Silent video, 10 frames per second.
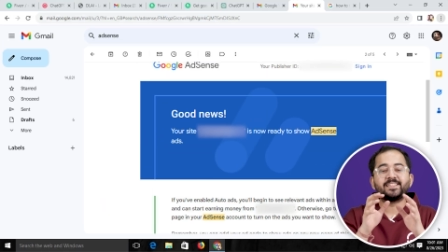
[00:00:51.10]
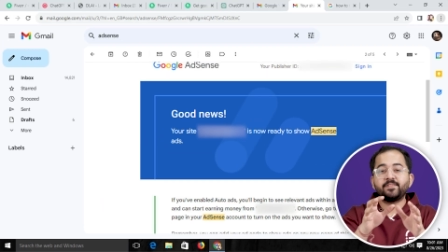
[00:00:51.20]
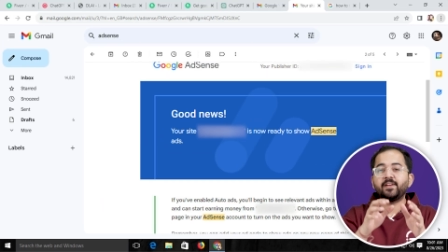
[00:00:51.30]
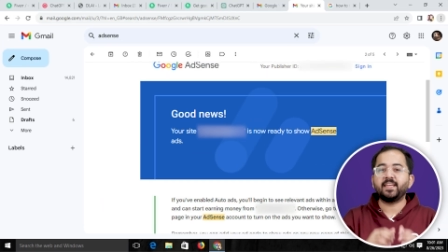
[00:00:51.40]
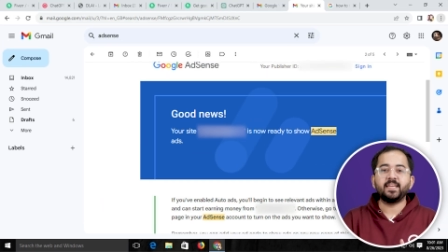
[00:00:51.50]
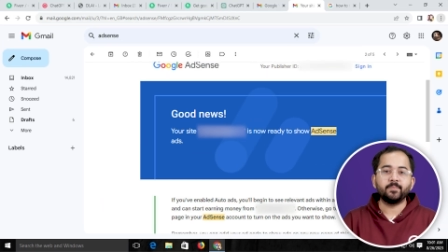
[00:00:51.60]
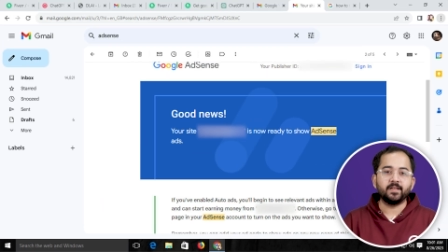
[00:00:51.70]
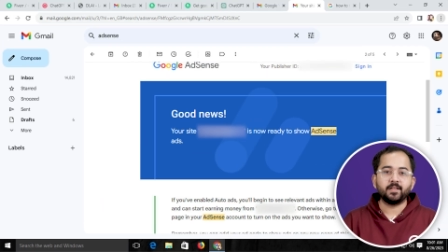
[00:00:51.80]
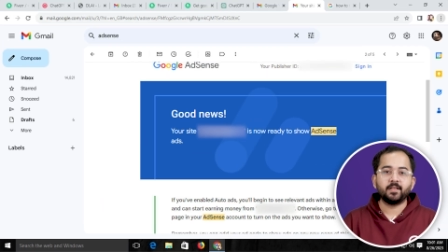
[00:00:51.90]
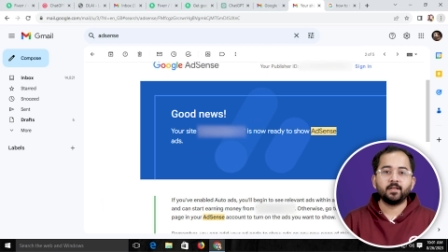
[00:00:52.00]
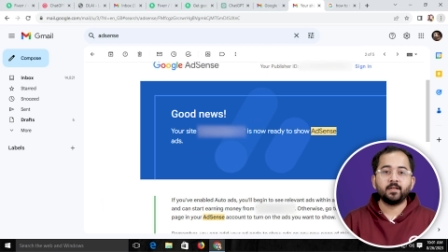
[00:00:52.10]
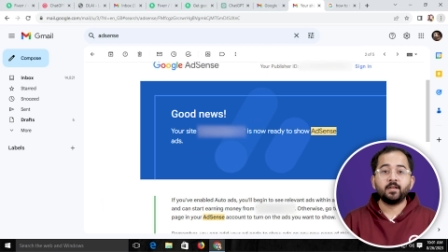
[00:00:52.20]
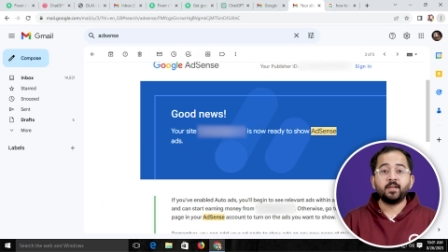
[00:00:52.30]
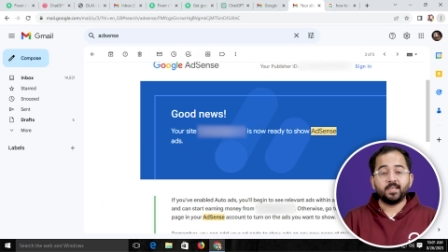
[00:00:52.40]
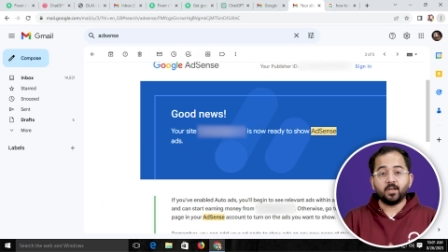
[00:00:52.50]
receive an email.
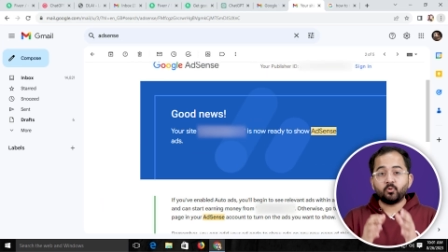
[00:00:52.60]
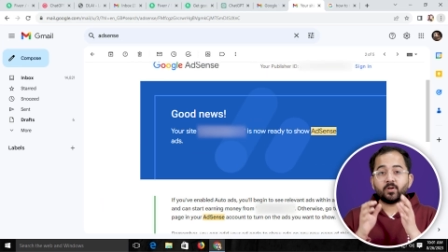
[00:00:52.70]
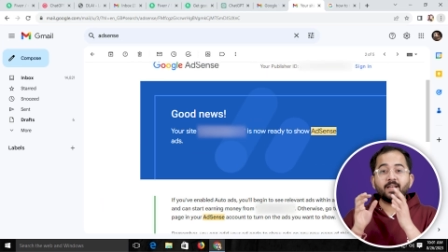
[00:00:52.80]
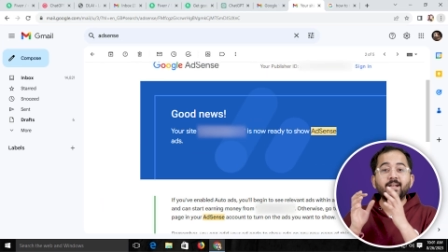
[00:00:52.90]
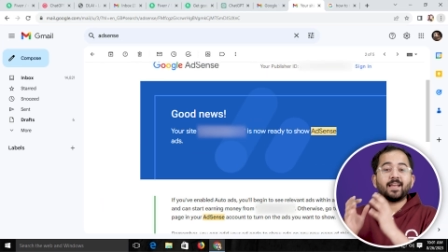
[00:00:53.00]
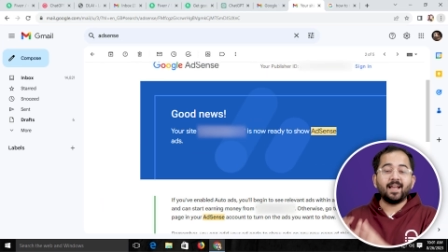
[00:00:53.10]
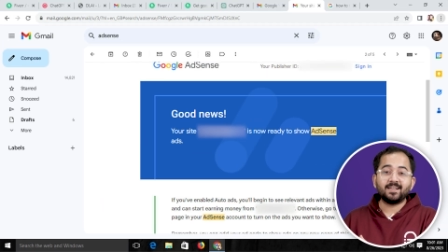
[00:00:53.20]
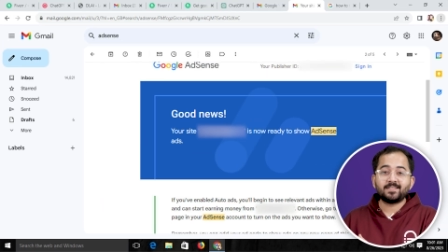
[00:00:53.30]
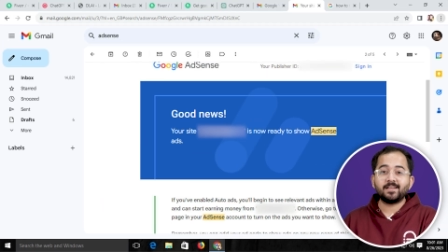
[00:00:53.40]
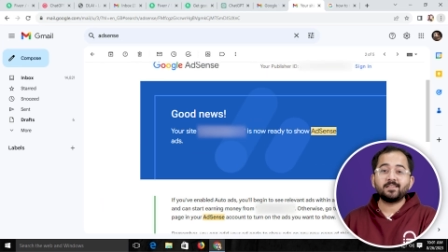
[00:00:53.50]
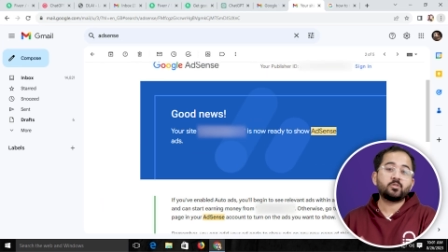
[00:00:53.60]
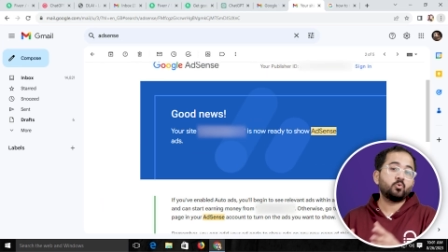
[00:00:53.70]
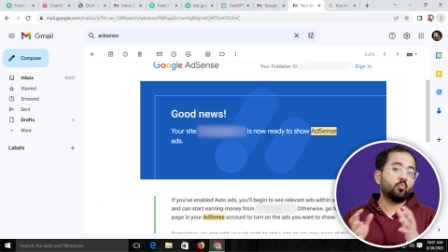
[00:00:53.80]
Now to connect AdSense to